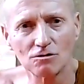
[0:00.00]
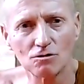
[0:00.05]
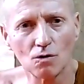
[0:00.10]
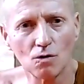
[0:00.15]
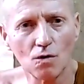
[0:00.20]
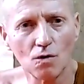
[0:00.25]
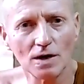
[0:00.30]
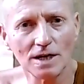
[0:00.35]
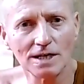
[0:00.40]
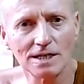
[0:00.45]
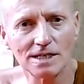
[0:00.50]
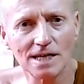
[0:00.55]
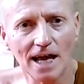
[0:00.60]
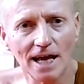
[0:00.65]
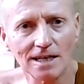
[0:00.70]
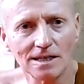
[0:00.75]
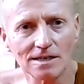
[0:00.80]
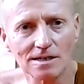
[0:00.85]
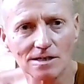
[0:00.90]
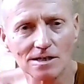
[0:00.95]

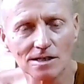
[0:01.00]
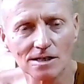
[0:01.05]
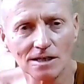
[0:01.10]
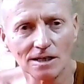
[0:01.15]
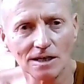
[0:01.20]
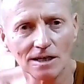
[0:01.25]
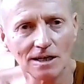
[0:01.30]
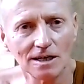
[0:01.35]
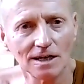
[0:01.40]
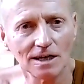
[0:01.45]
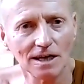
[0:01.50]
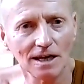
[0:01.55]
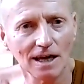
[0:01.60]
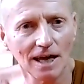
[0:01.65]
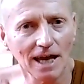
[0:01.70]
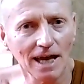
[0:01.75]
inconsequential,